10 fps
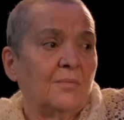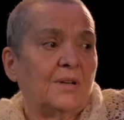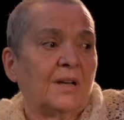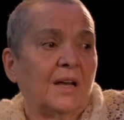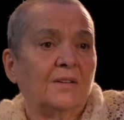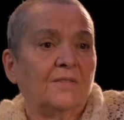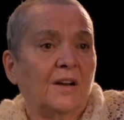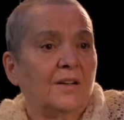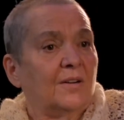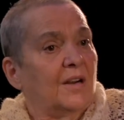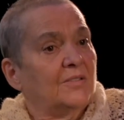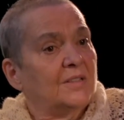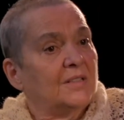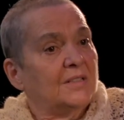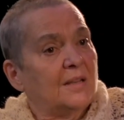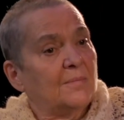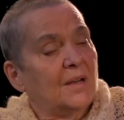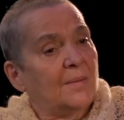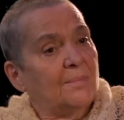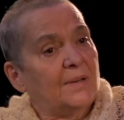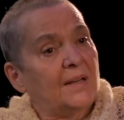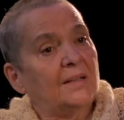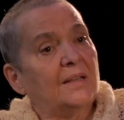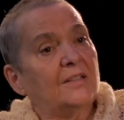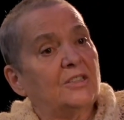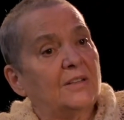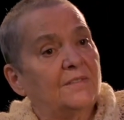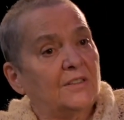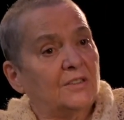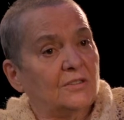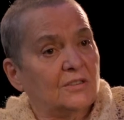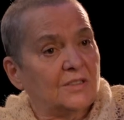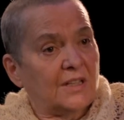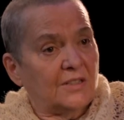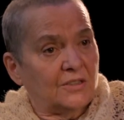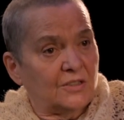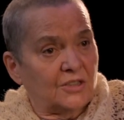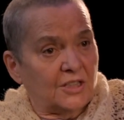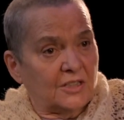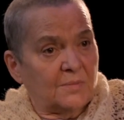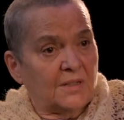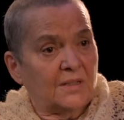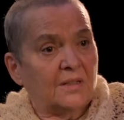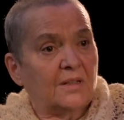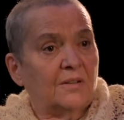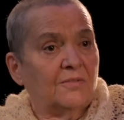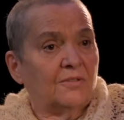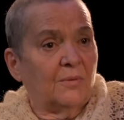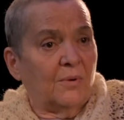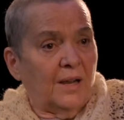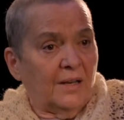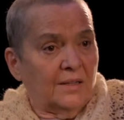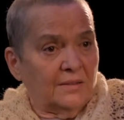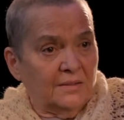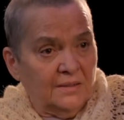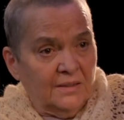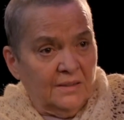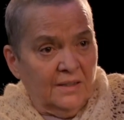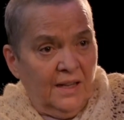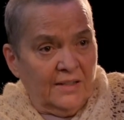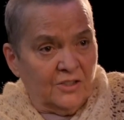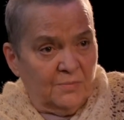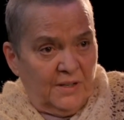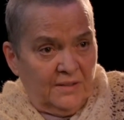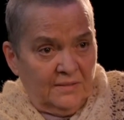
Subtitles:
we kind of hung around in the same company, and then Jeff had the good sense to chase me for a while and catch me.